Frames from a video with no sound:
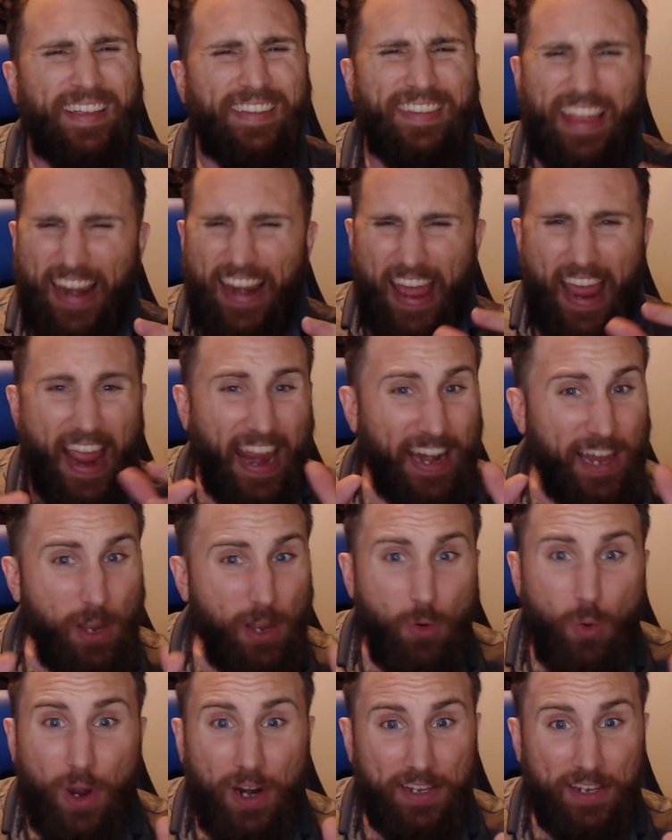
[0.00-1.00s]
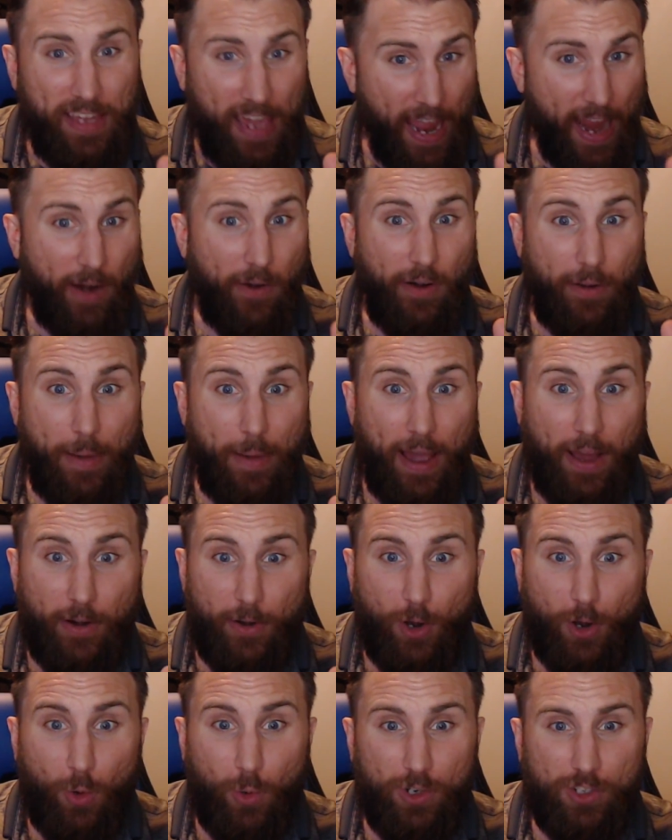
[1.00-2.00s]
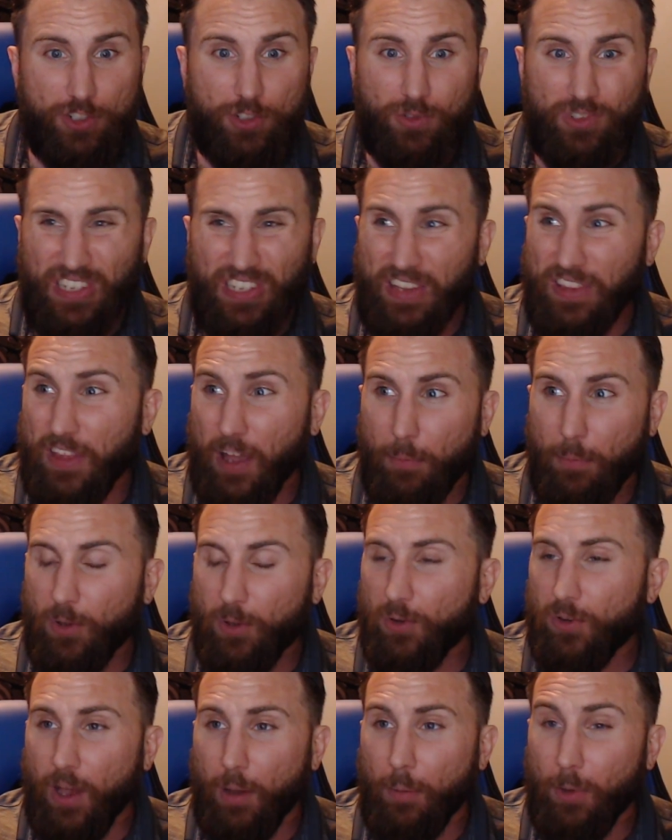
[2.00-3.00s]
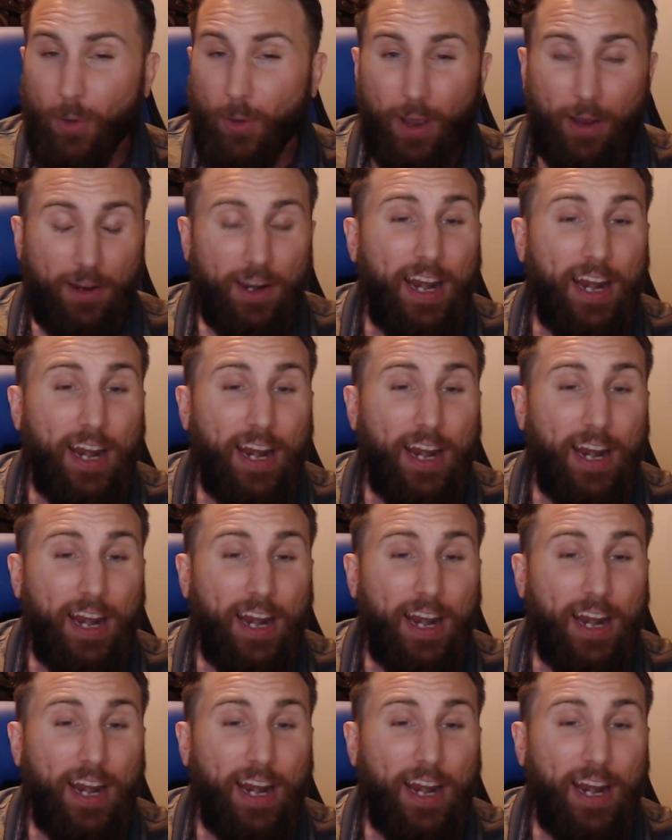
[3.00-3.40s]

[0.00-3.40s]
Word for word: Did anyone care about her when she was in WWE? I'm going to